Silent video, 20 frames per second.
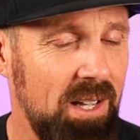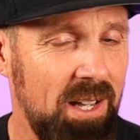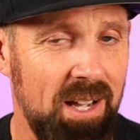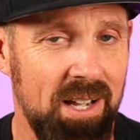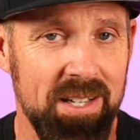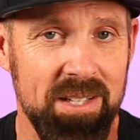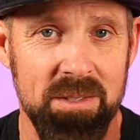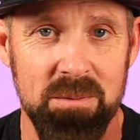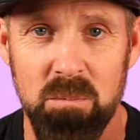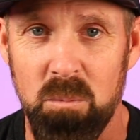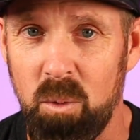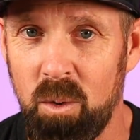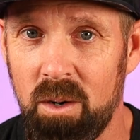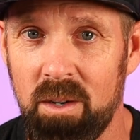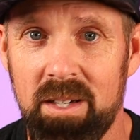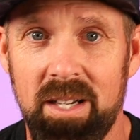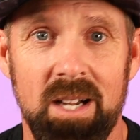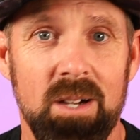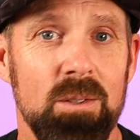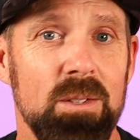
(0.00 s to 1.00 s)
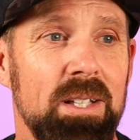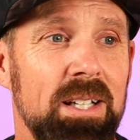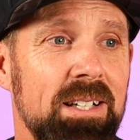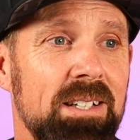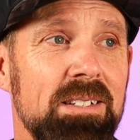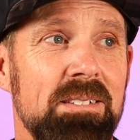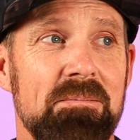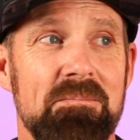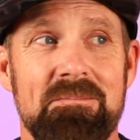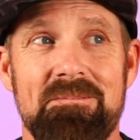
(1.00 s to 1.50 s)
I work out
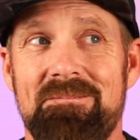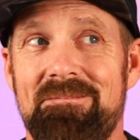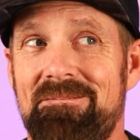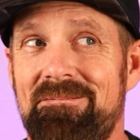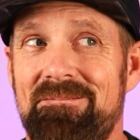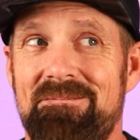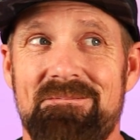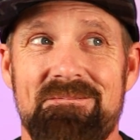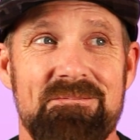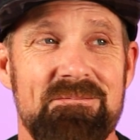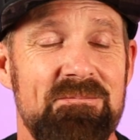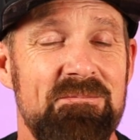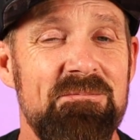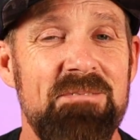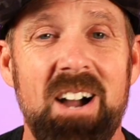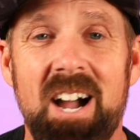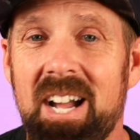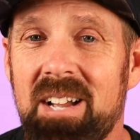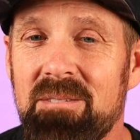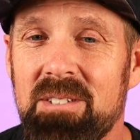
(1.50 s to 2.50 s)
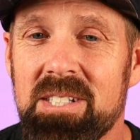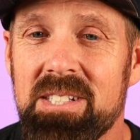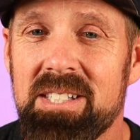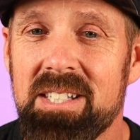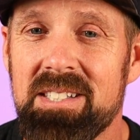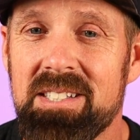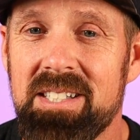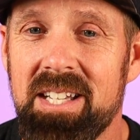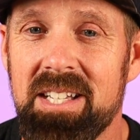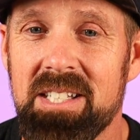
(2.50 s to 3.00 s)
like 5 to
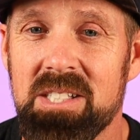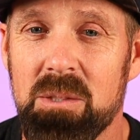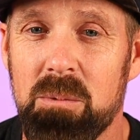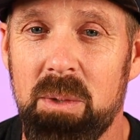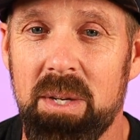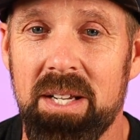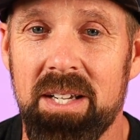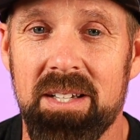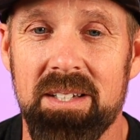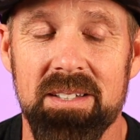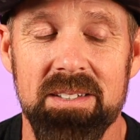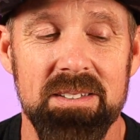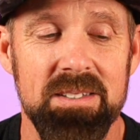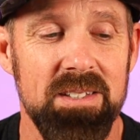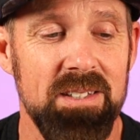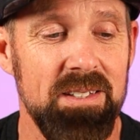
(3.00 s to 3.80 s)
6 days a week.